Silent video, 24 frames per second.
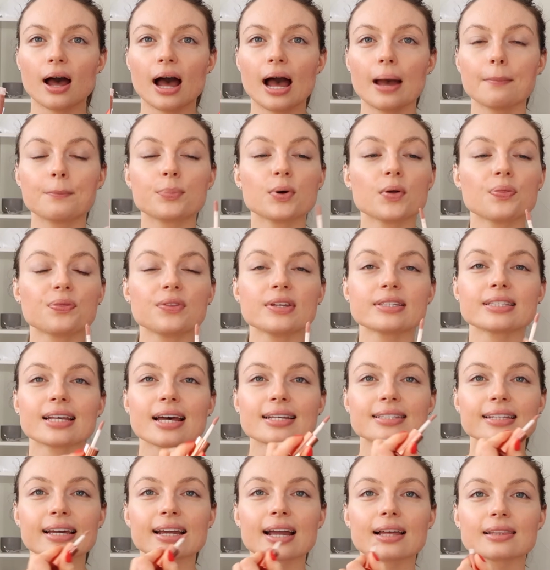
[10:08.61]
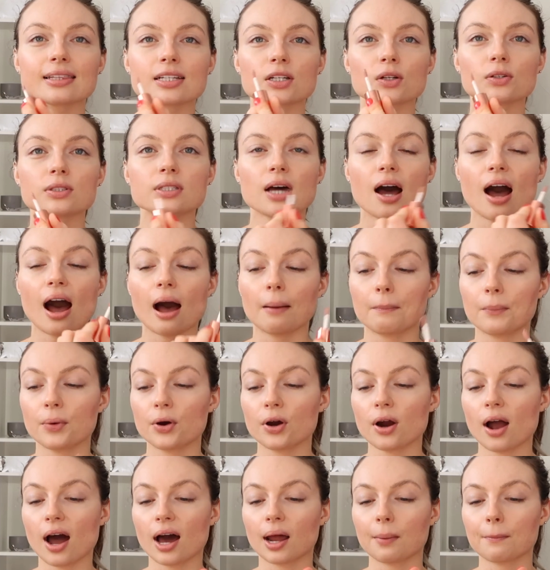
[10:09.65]
I put this as like a little
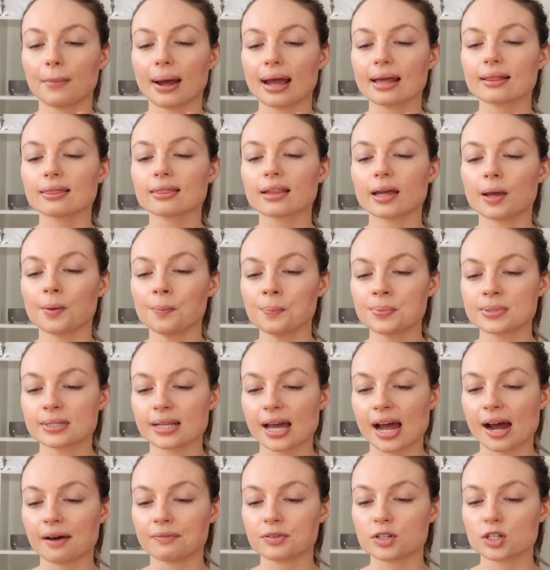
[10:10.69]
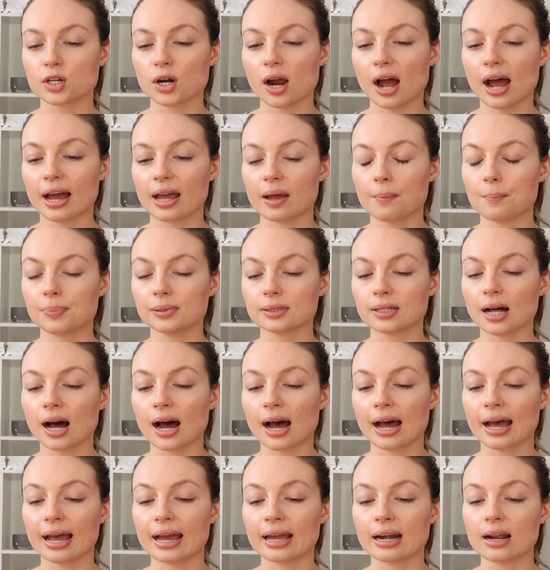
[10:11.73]
topper on my lips after I
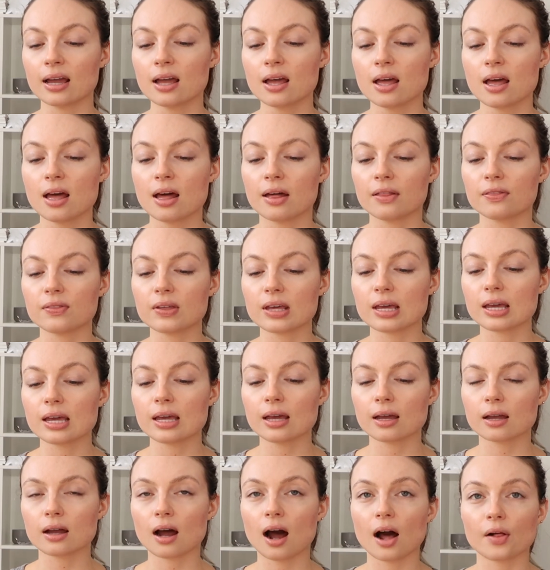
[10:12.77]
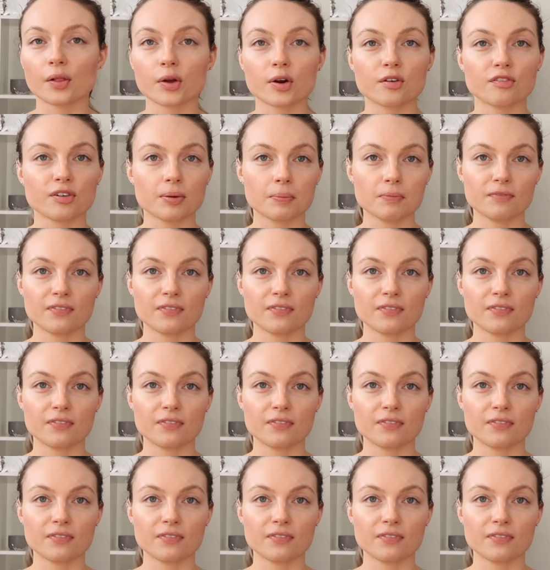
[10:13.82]
applied the color from